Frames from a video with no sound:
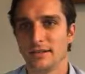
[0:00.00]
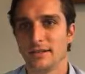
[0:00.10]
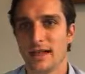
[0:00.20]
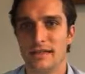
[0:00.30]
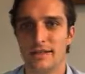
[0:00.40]

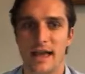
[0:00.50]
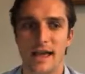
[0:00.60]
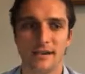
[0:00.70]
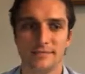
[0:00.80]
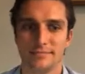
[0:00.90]
and
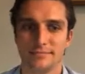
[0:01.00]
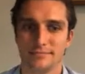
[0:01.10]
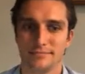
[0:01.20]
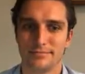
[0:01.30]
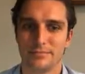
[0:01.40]
then
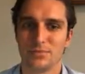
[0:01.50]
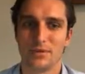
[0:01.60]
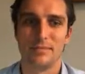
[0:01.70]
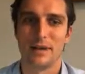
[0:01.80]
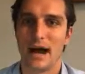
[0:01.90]

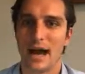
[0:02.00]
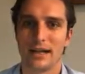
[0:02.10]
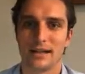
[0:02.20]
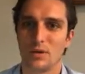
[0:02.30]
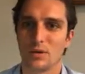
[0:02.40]
rebuy at
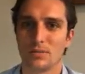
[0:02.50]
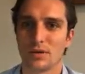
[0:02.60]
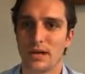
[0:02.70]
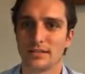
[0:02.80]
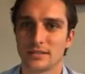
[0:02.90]
a lower
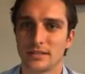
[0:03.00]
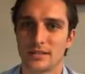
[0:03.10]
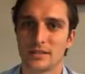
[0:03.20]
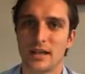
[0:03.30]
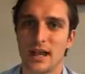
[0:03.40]
price because they
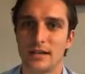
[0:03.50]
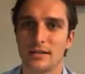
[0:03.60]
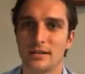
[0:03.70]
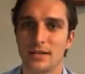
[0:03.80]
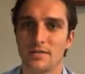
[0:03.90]
just cut
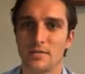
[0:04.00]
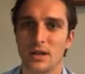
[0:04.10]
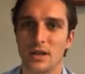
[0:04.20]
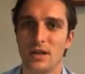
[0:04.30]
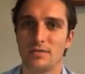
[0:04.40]

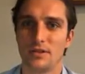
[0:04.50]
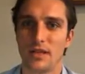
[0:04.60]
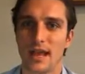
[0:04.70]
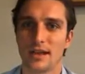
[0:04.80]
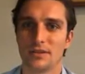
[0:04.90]
everybody off at the
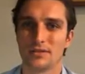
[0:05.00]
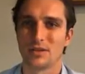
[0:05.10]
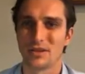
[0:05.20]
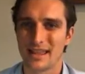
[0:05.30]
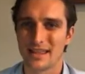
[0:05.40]
ankle.
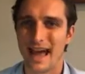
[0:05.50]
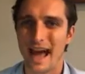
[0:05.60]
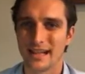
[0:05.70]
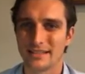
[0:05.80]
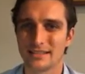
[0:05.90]
So I think
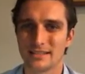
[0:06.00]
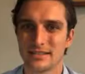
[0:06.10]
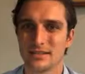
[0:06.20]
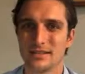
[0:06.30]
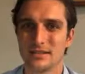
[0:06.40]

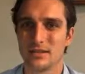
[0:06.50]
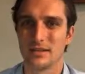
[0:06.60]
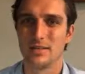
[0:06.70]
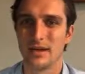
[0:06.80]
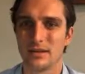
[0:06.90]
that's
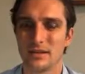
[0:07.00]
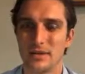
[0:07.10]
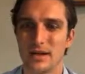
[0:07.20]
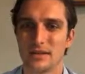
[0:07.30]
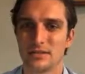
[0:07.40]
the
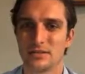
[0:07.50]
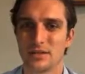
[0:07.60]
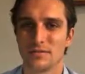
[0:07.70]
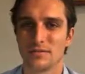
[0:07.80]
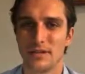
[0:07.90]
bigger
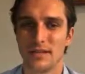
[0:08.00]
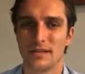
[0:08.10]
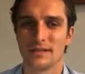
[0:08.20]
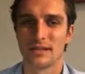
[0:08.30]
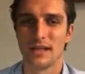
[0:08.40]
concern for me,
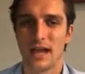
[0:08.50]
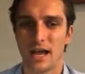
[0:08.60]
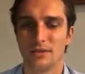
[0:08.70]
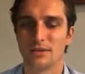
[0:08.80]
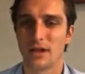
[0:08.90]
is
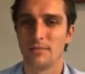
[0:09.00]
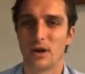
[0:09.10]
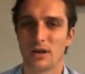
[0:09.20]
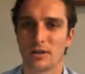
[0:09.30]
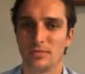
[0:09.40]
how do we stop
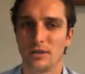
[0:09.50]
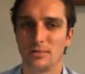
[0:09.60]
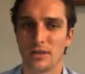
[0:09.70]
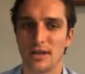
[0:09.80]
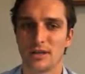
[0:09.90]
market
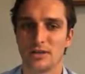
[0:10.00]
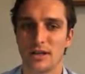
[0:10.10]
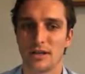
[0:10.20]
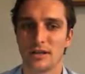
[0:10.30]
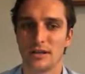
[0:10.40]

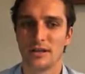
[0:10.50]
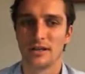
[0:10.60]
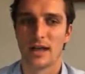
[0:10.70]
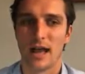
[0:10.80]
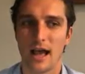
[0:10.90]
manipulation?
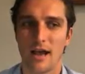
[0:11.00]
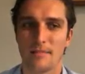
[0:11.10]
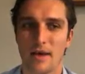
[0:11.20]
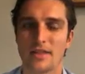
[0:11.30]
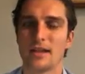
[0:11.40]

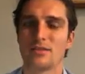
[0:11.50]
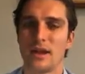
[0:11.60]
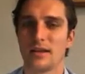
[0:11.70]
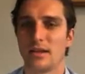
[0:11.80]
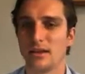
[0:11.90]
I think
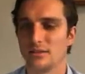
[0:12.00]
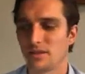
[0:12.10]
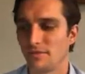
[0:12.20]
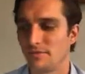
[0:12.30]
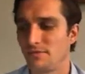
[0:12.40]
regulators
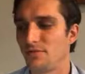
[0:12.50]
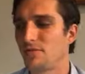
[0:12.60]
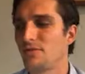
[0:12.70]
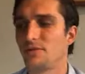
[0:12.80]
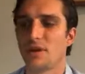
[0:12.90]
are
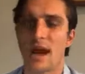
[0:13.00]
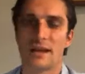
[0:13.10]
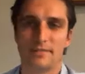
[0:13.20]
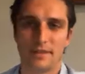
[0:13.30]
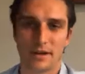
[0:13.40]

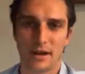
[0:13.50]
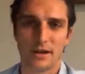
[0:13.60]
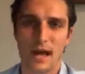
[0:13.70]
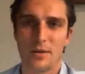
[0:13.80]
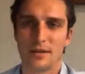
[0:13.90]
trying to figure
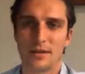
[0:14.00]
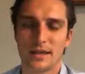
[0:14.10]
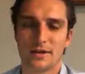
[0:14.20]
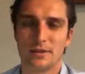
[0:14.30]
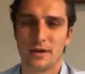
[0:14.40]
out how they
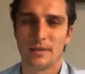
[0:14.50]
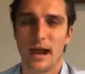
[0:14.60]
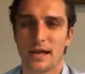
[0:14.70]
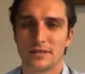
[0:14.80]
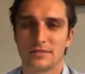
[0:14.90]
can create
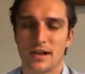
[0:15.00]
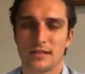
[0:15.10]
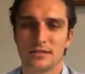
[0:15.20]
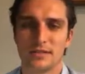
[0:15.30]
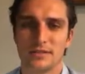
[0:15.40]
paths for
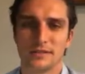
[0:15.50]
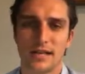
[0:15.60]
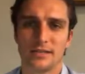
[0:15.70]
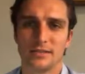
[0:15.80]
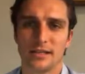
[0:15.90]
ICOs and
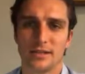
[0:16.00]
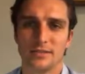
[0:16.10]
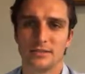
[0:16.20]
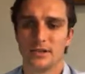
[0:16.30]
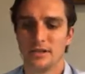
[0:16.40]

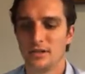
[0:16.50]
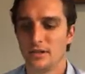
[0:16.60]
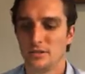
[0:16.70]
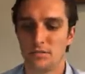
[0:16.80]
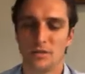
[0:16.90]
STOs,
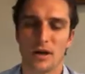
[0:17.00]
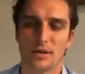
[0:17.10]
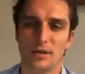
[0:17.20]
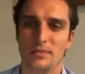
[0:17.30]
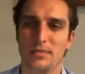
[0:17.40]
but
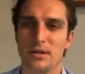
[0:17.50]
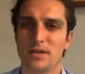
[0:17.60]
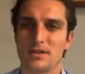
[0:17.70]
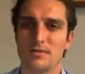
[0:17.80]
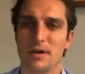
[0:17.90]
market
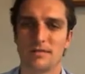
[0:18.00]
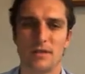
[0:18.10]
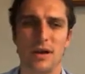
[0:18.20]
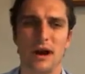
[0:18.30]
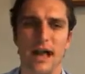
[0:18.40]
manipulation by
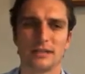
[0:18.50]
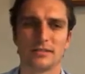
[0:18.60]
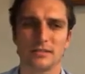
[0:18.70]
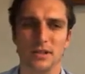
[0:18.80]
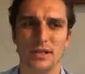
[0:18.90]
far has
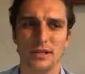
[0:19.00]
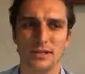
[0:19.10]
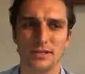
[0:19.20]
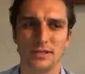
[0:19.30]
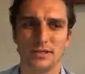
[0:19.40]
to
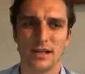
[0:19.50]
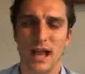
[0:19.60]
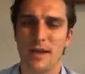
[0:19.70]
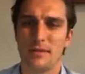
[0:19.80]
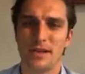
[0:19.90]
be.
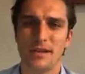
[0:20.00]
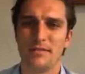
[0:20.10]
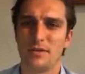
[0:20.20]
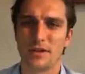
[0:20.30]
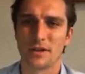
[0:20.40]
I mean,
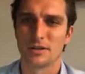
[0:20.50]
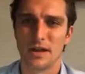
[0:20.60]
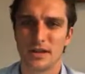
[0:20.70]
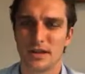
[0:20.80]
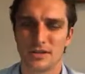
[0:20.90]
if you look at a
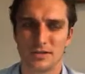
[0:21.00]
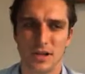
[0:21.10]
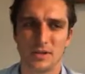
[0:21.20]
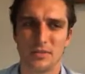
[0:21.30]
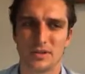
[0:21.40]
regulated
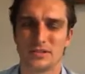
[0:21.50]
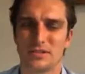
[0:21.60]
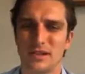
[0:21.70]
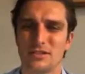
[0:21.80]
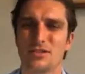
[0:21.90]
job,
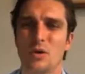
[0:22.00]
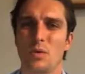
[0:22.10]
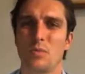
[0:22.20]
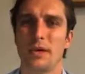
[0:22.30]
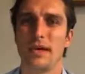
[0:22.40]
it's
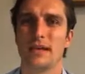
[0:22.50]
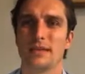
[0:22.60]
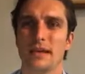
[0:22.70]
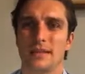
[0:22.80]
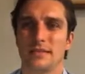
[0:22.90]
so big.
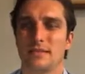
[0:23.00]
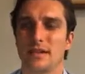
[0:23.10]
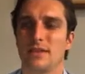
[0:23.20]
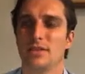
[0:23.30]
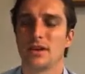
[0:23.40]
Like, to
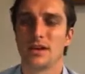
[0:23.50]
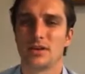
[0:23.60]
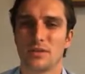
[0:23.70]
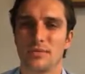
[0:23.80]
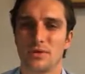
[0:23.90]
even look at
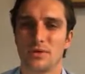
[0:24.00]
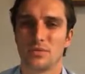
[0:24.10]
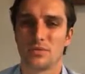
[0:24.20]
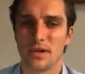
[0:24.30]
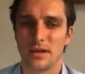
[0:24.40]

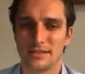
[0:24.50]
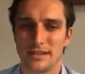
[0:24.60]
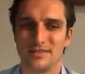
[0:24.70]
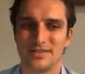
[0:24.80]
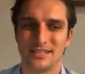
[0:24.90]
crypto in its
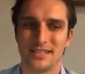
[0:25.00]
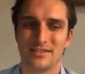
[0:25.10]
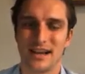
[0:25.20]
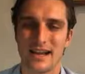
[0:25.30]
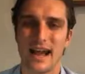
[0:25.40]
infancy
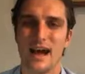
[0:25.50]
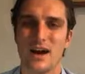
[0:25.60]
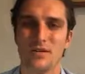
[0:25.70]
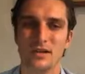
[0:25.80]
right now,